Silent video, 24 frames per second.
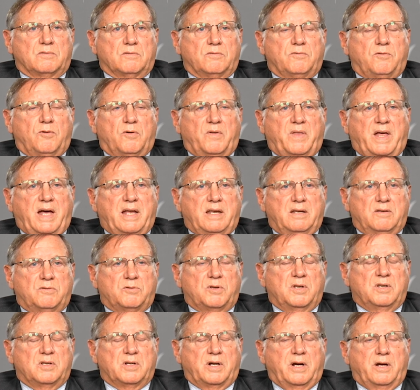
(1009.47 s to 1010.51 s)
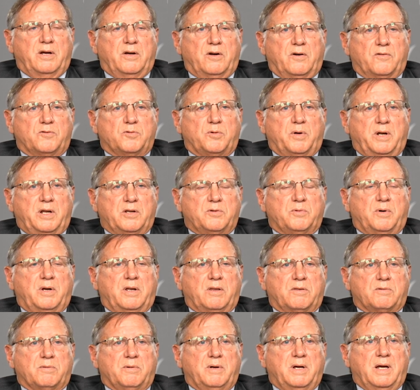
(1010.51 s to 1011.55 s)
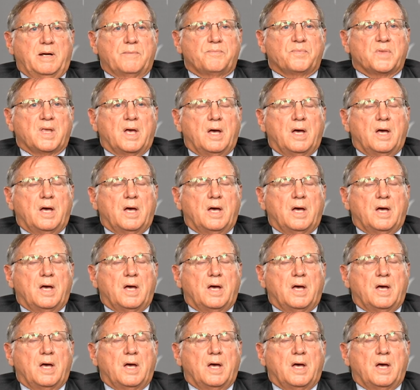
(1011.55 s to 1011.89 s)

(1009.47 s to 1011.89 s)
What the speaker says: for that entire year of 2023.